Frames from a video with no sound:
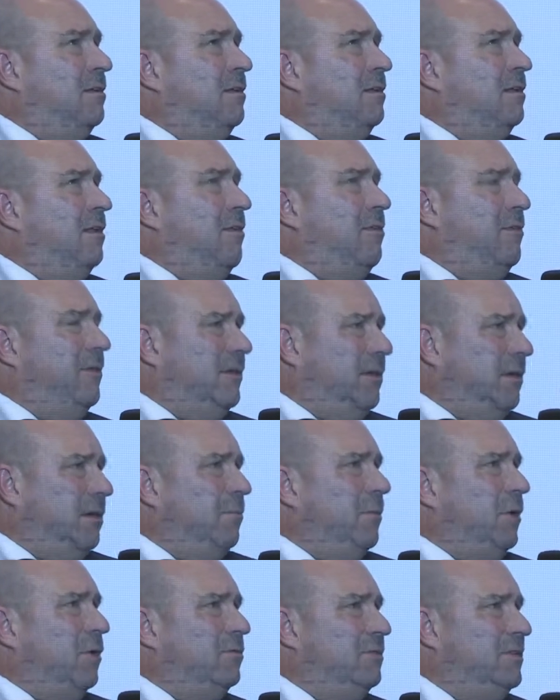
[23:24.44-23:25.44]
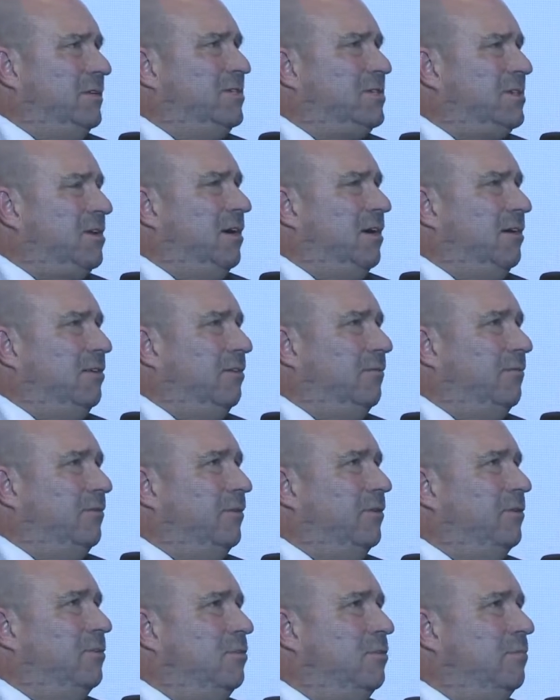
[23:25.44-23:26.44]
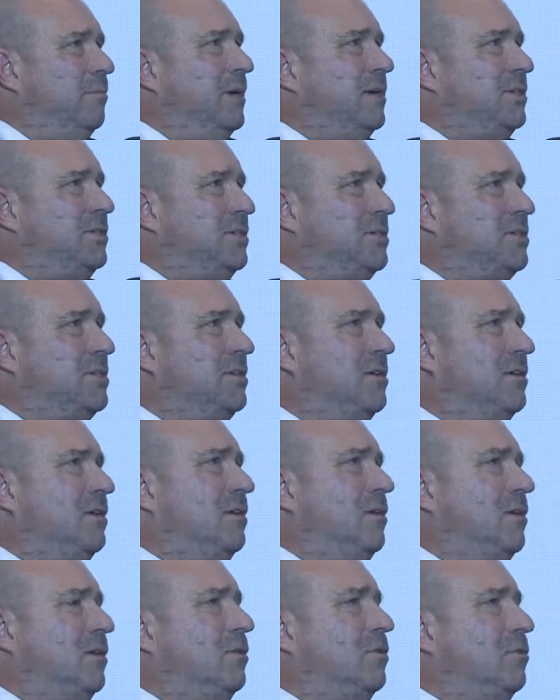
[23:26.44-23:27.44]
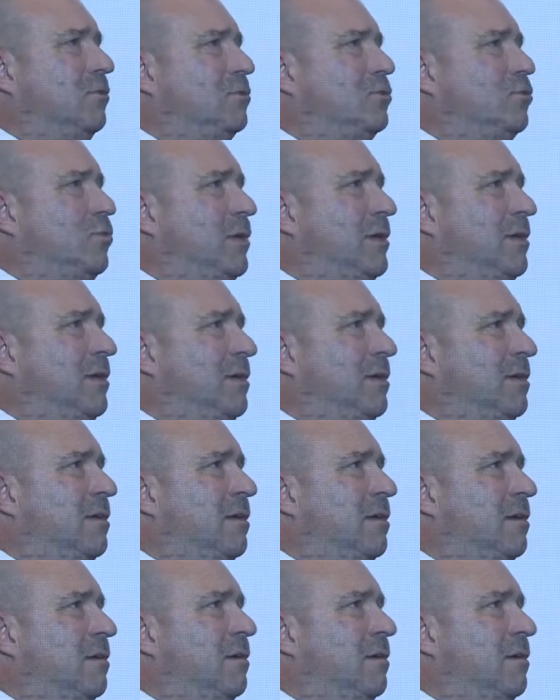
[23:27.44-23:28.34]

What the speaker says: thinking about these kind of new measures could really